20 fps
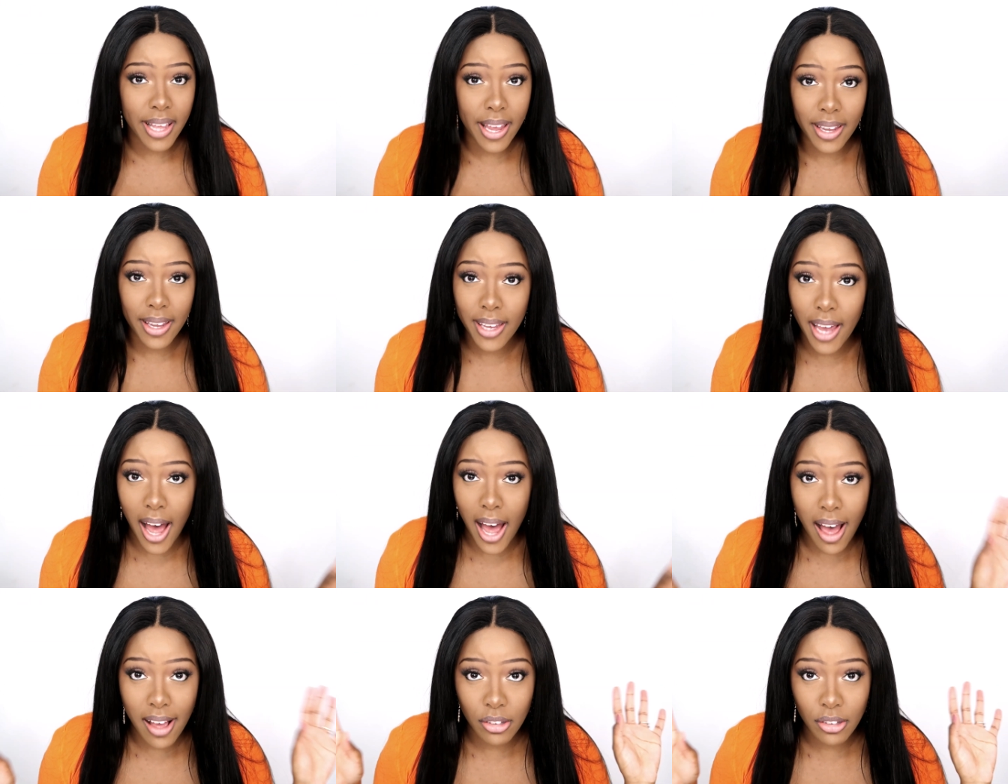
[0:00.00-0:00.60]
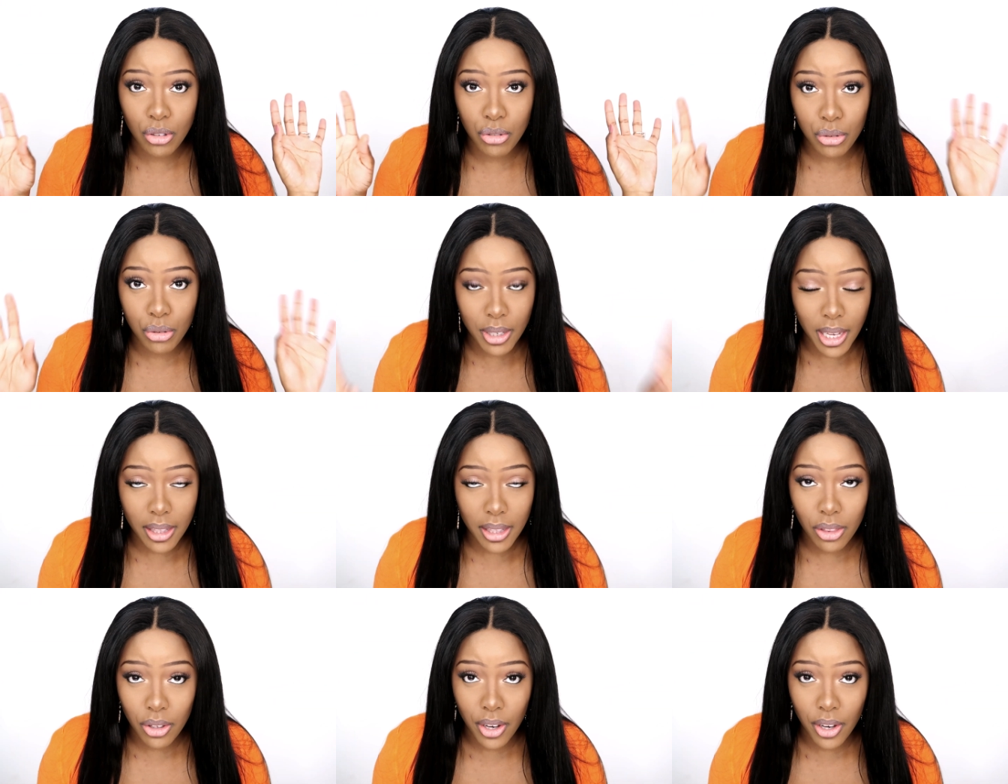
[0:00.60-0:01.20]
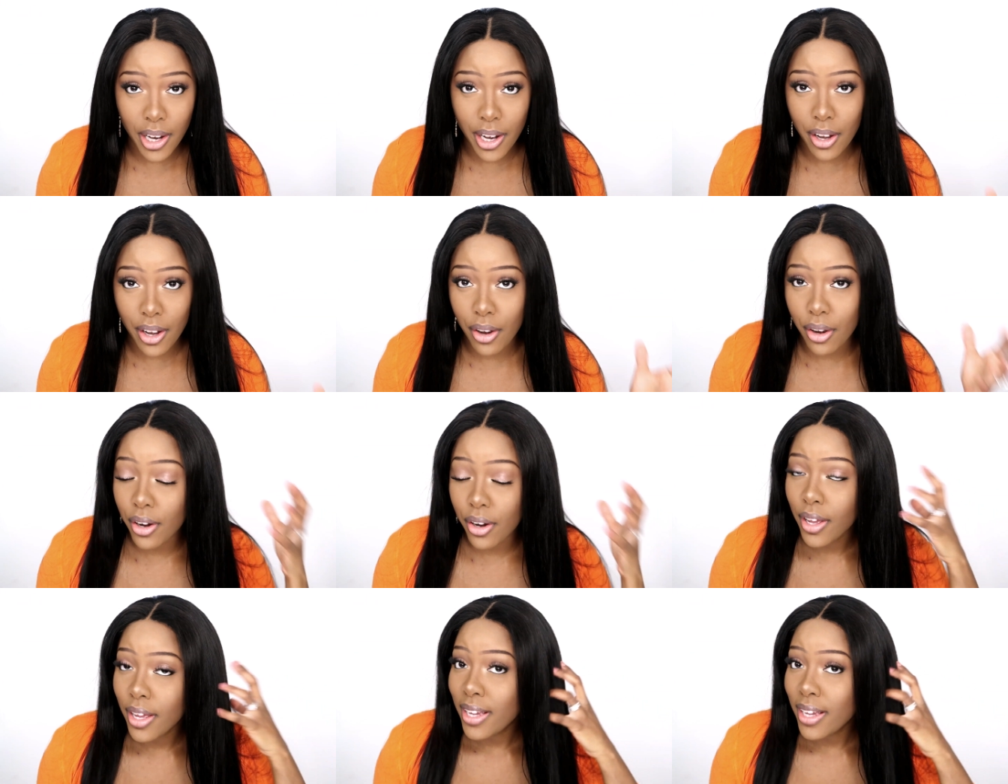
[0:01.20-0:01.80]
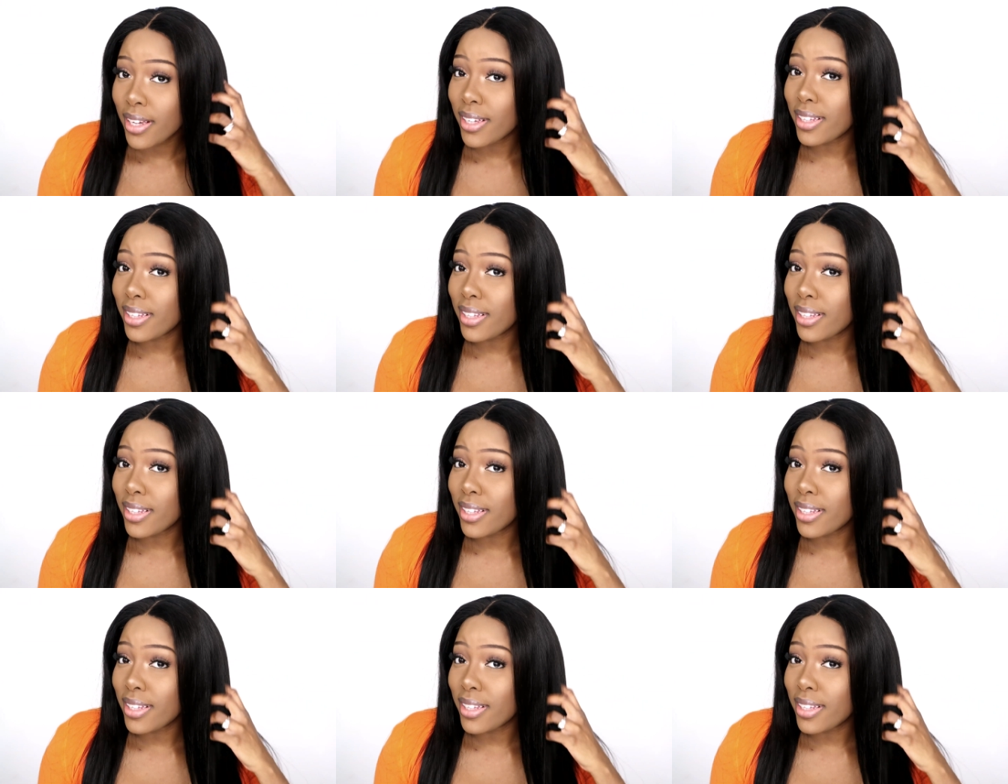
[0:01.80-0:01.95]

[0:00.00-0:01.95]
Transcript: Like as you get the hair,